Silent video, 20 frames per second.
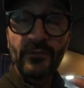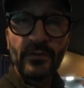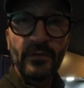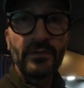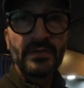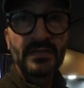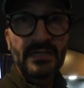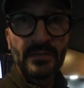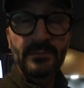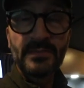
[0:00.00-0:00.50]
review
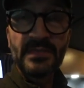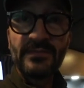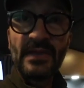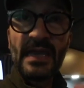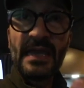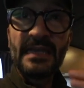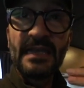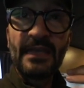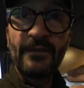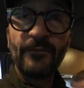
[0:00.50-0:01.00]
in terms of
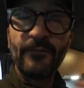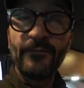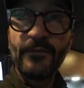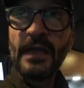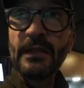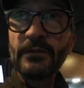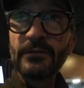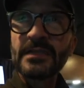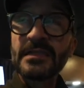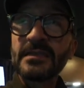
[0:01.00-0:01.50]
how they
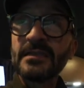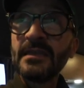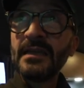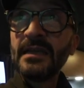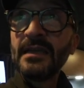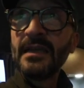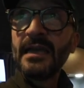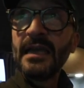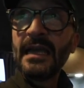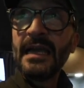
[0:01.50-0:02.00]
felt,
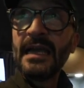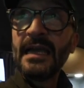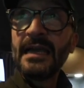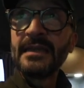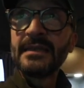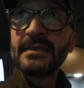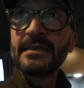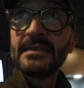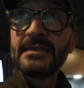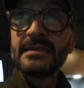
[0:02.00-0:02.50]

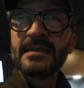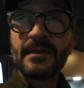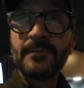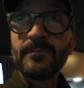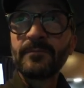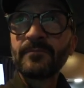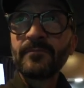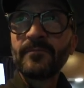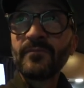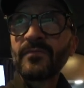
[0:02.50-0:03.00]
and
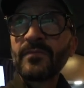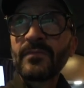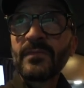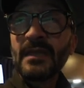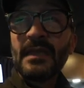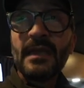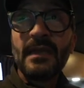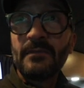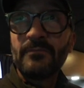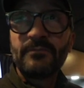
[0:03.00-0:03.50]

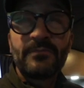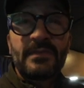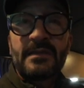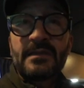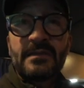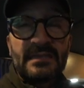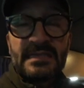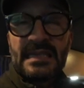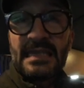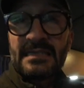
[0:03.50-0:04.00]
yeah,
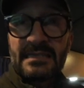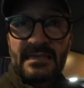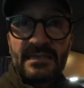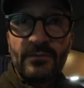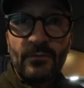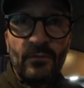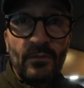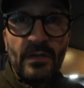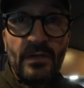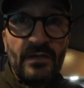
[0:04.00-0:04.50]
because that's
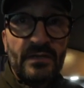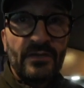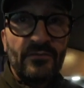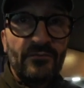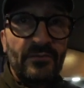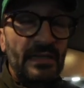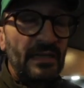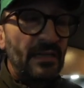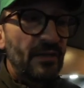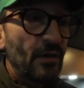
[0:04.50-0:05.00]
all I can
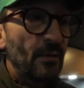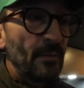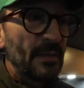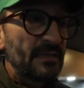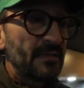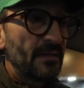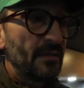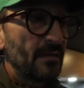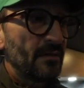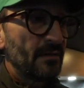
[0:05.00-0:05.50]
really
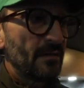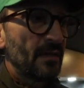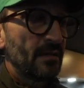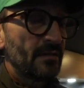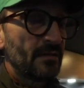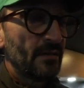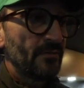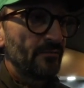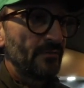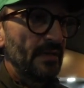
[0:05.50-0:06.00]
comment on. I
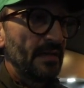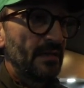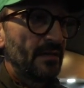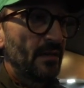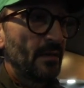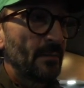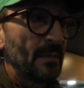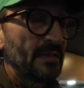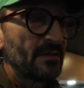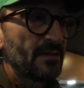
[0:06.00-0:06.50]
can't really
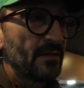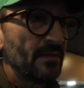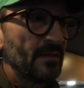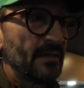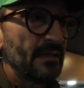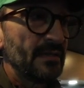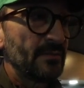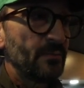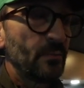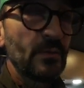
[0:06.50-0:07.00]
comment on
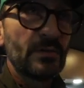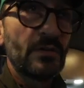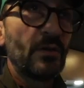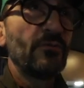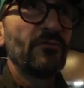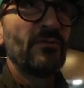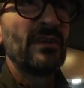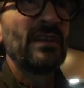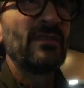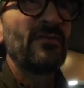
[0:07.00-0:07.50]
was I
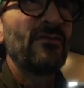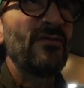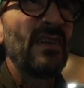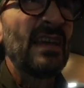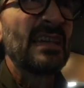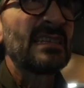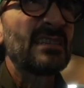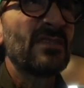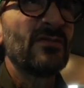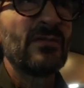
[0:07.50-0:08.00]
running
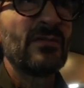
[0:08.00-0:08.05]
faster